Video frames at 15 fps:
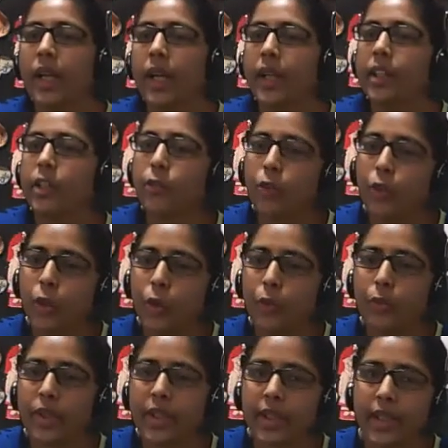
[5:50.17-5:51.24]
And the flow
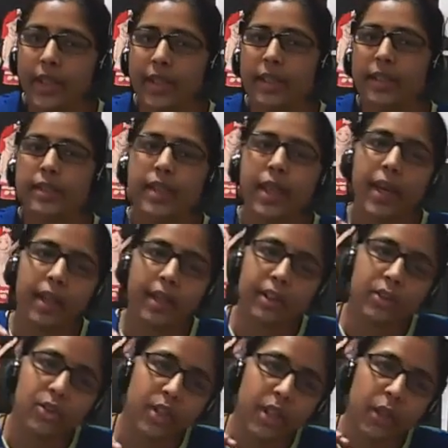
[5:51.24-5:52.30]
work, it is the
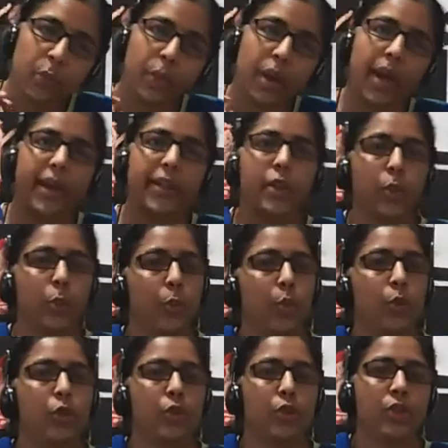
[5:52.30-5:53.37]
energy required to
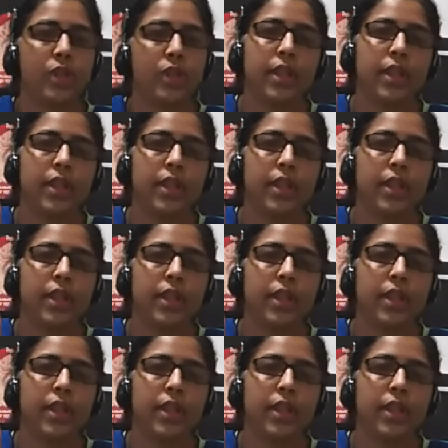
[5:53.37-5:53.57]
push